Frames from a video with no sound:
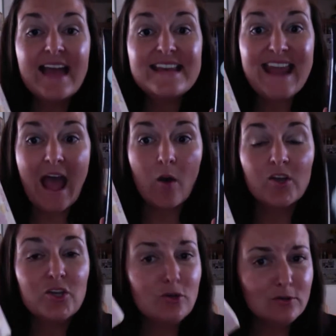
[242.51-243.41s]

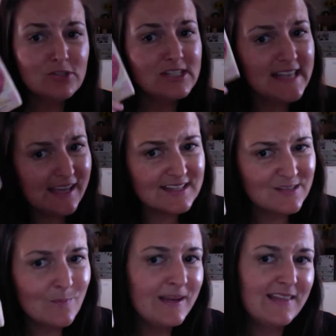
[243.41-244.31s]
Now, you don't just hand
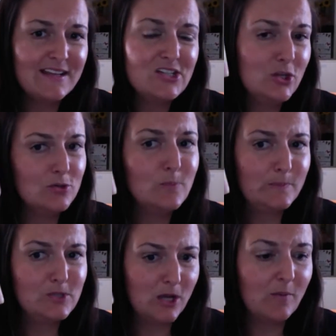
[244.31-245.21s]
somebody this huge
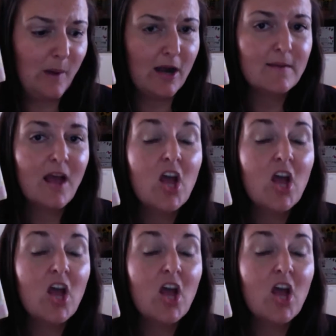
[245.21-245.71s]
chunk bar.